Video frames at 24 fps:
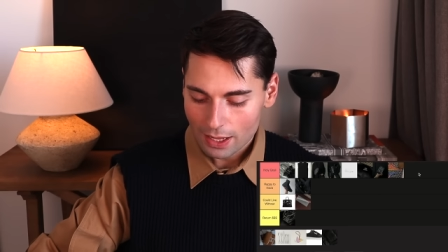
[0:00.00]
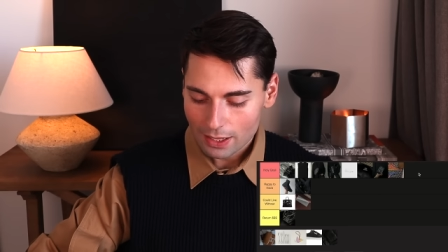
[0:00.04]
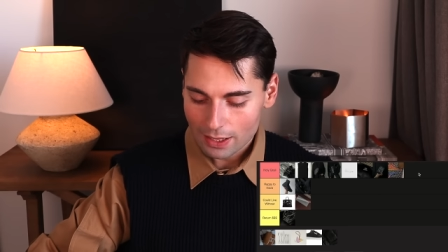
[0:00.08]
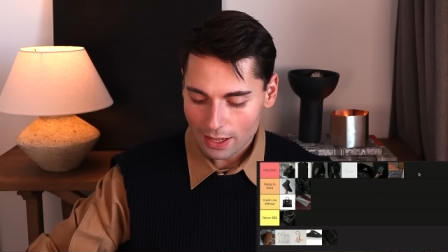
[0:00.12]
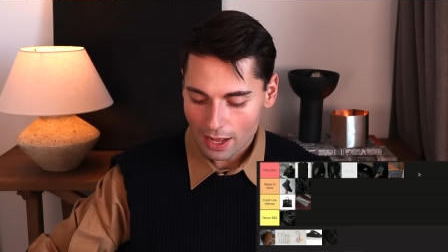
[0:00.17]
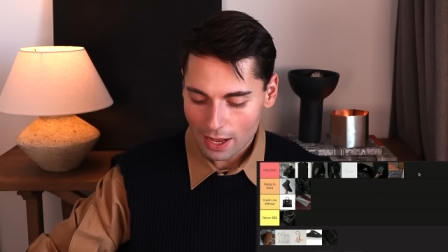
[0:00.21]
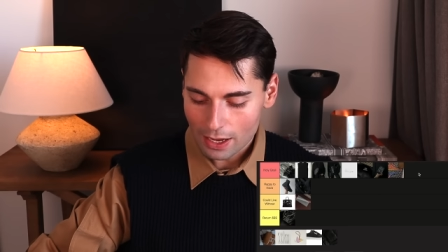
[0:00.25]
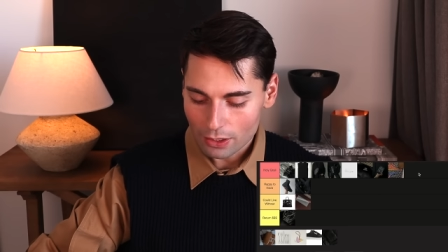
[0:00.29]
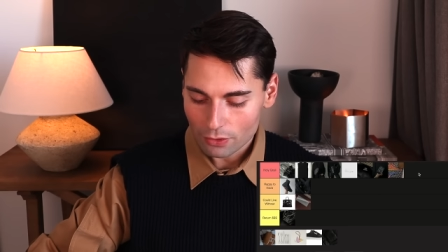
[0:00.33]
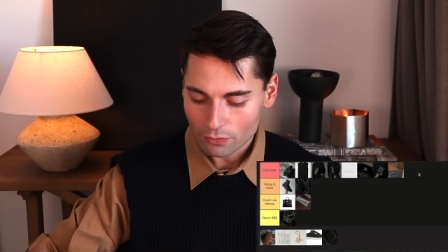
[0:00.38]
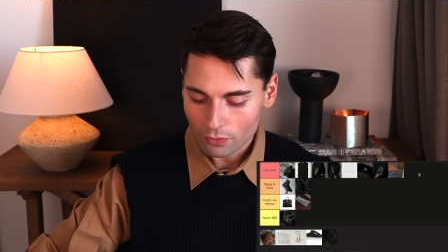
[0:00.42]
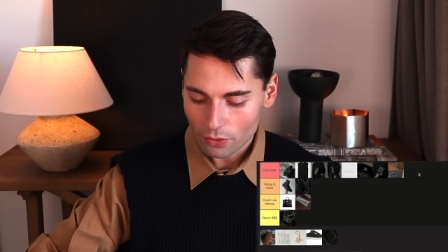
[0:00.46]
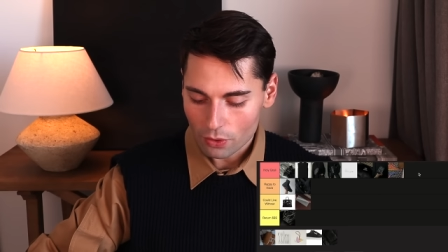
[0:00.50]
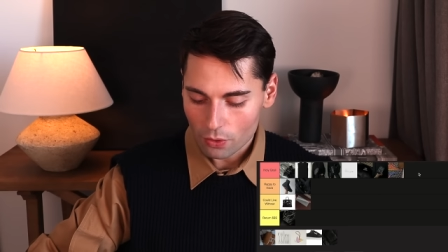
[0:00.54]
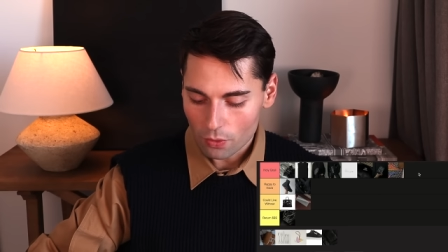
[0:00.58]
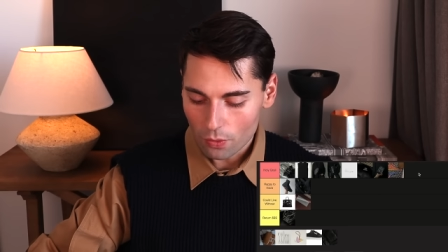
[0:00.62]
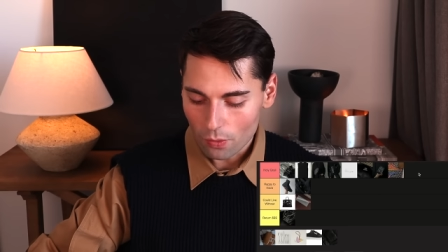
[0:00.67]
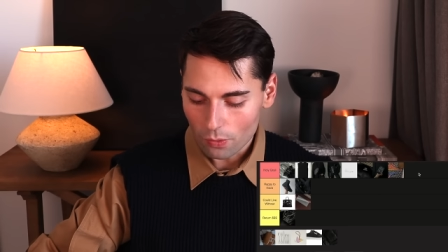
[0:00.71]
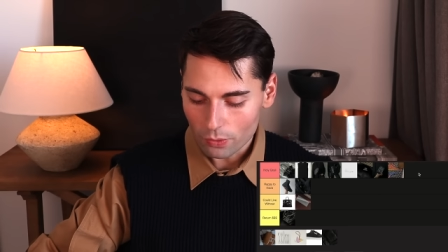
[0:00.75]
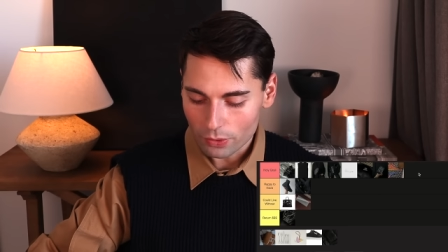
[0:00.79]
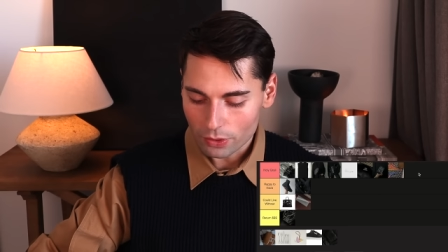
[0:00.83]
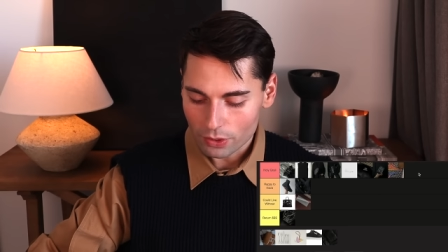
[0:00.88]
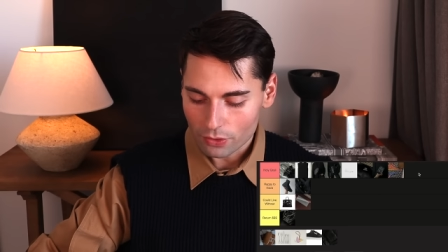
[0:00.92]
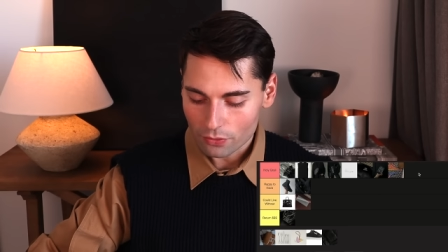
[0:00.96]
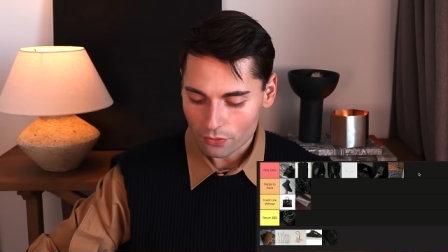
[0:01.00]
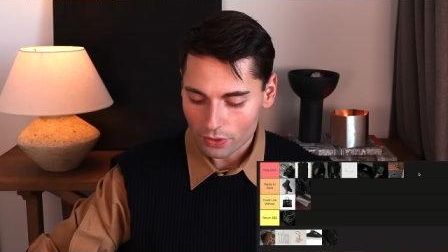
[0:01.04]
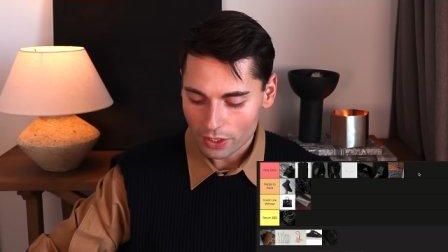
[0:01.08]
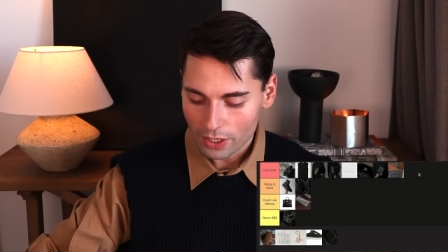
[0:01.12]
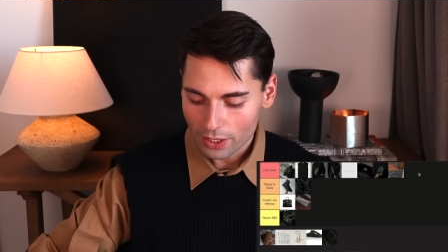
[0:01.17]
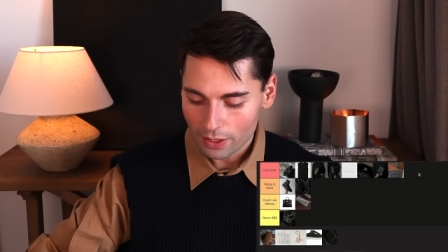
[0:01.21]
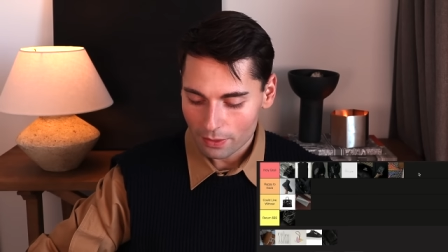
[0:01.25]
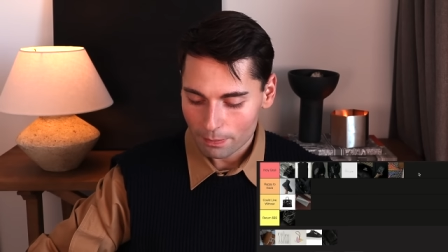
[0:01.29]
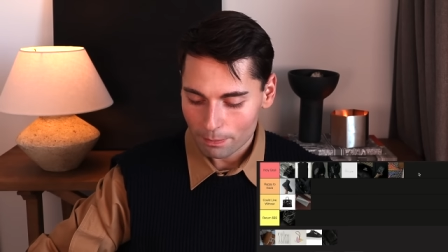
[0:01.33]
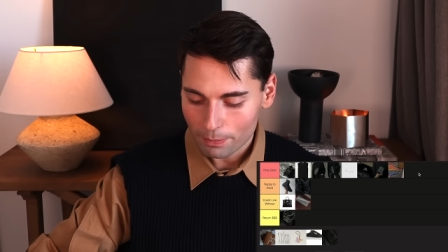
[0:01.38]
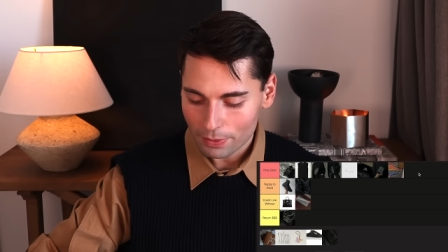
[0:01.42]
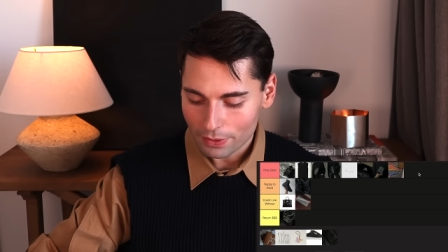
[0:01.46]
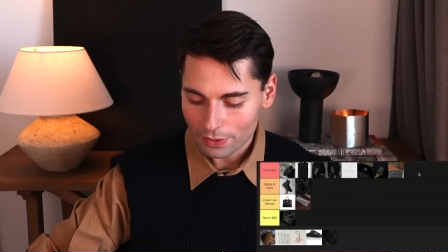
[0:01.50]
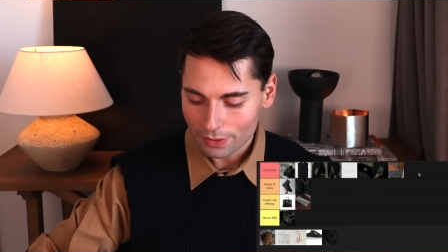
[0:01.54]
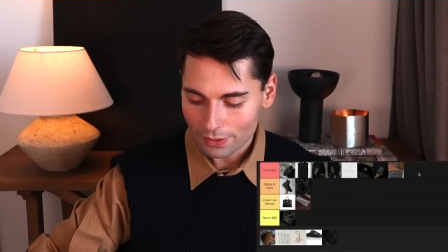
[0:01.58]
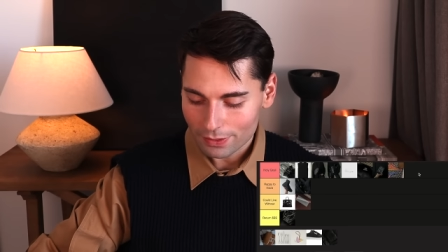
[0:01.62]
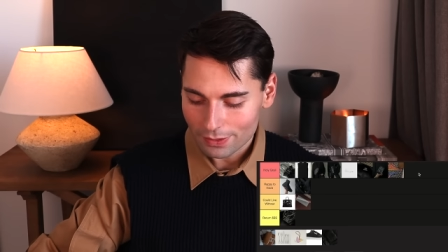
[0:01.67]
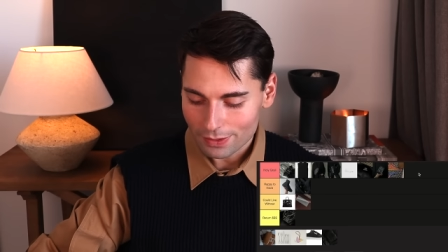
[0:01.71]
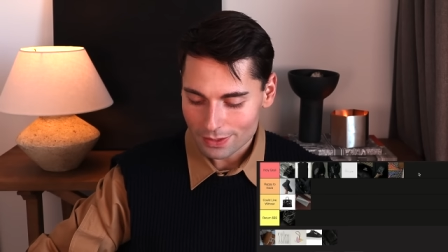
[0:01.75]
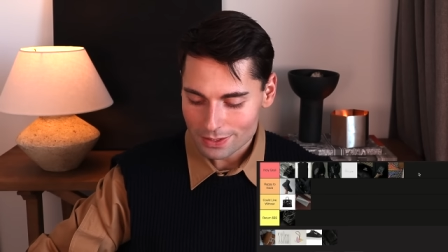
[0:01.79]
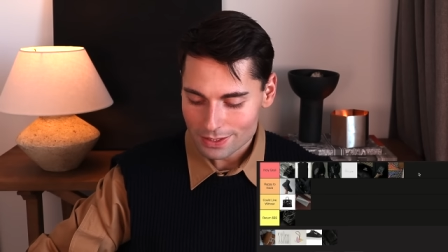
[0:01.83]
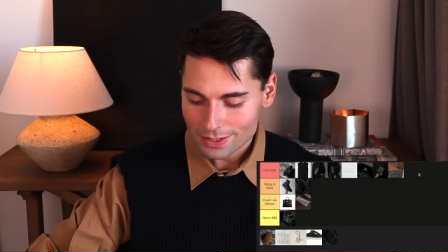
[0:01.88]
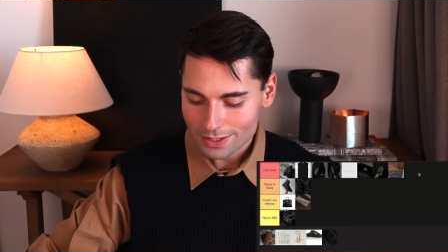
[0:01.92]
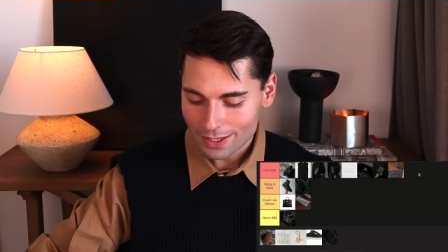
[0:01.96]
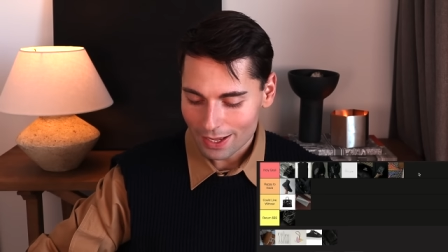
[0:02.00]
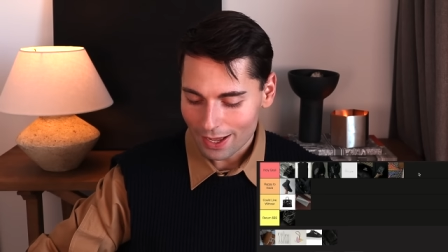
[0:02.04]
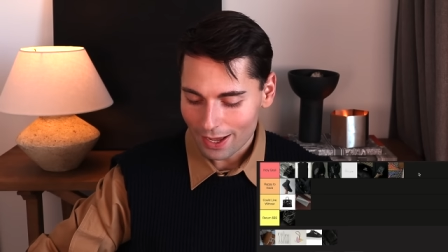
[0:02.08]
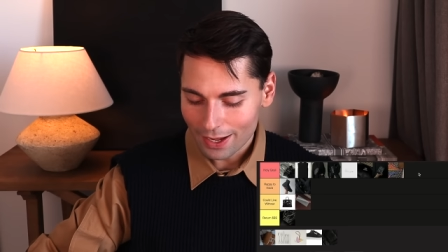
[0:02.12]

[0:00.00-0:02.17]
kind of a holy grail because